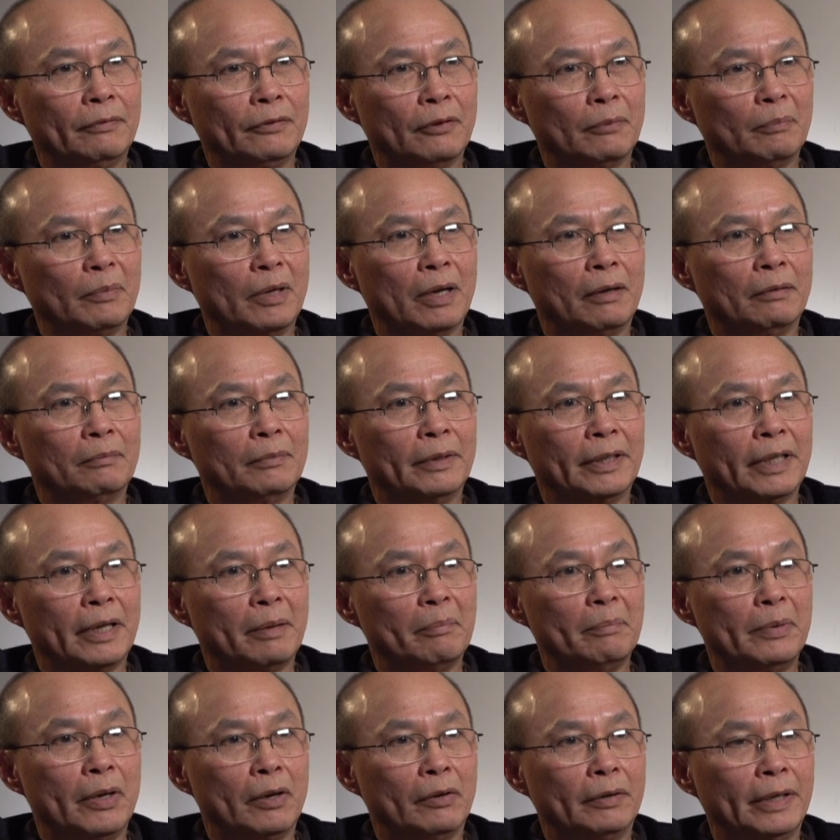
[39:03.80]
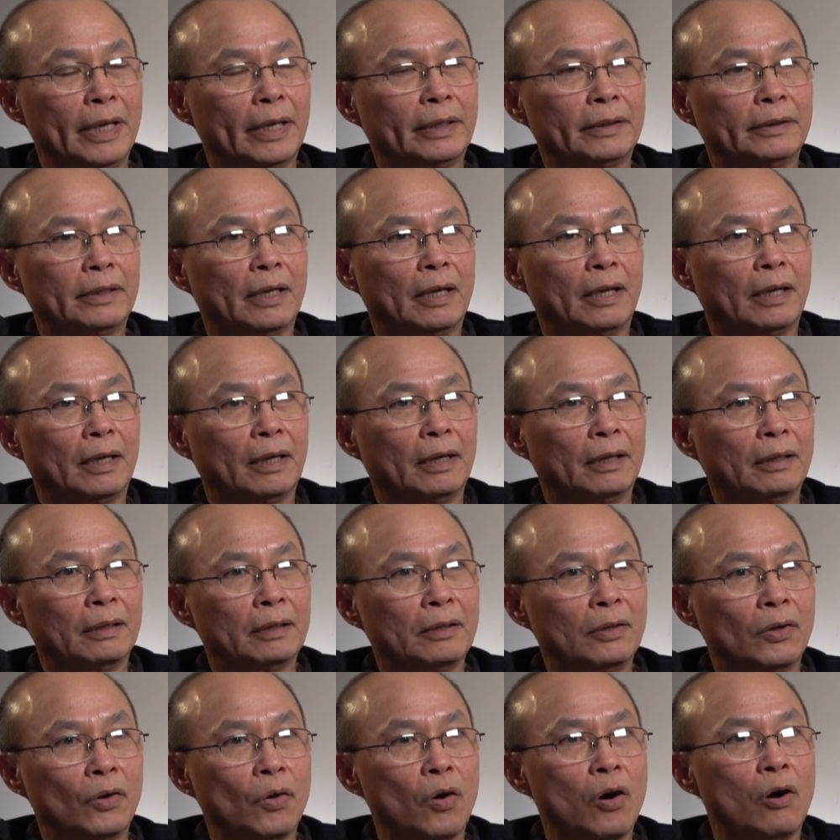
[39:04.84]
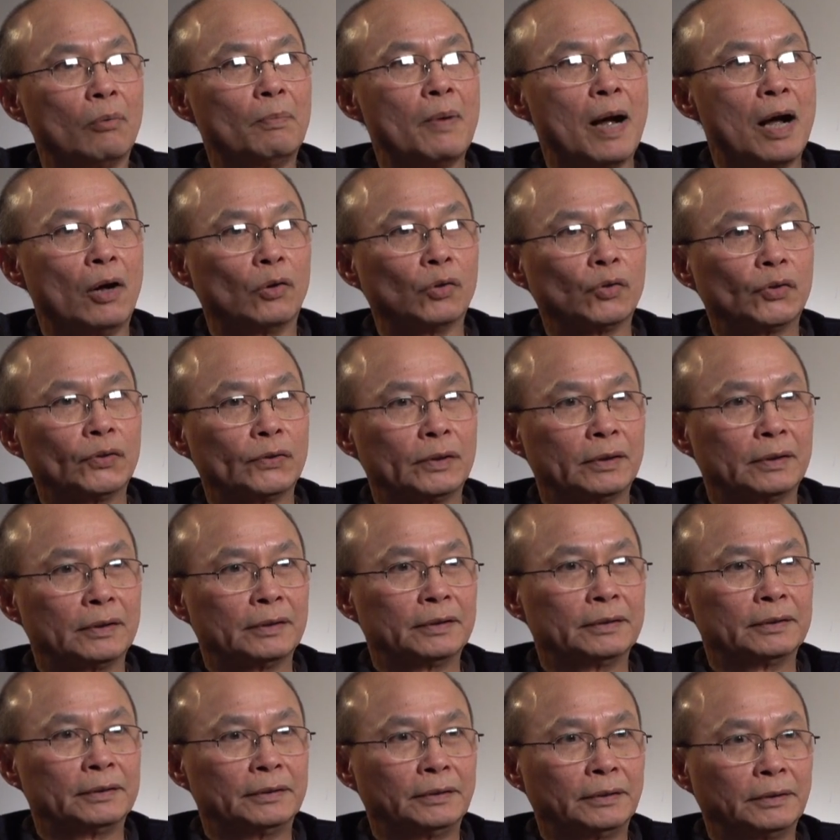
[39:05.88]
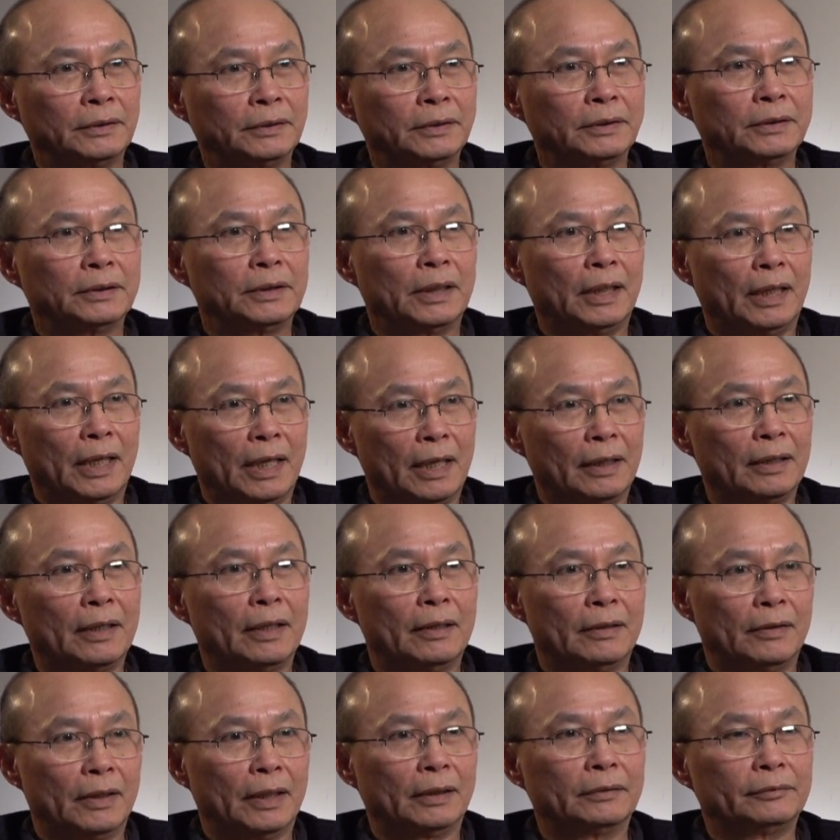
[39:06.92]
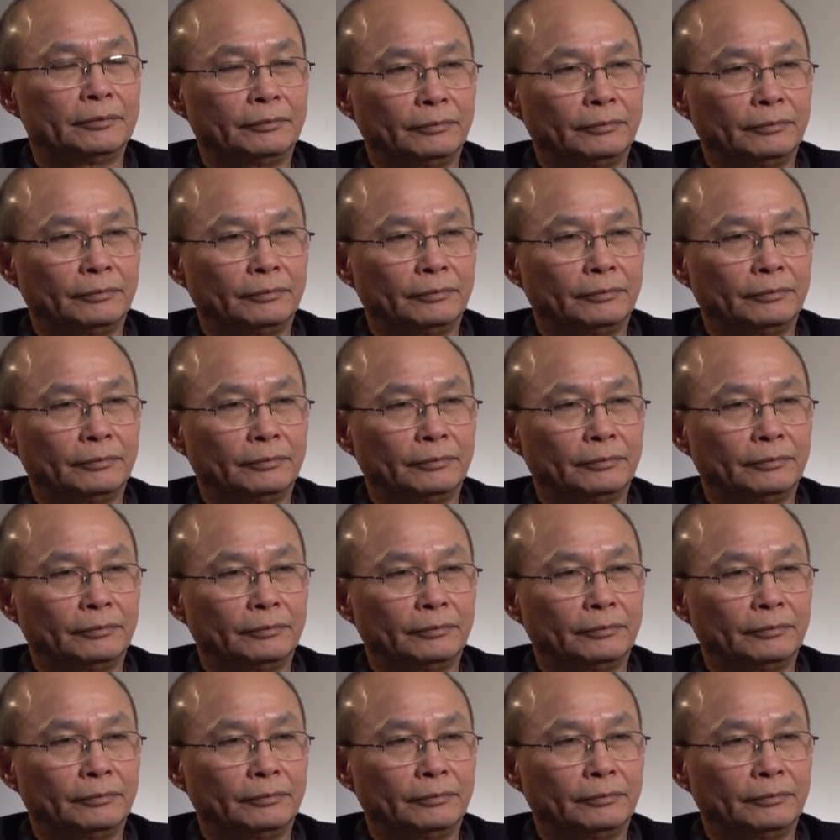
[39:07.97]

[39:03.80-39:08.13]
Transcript: from government and build that co-op house in that area.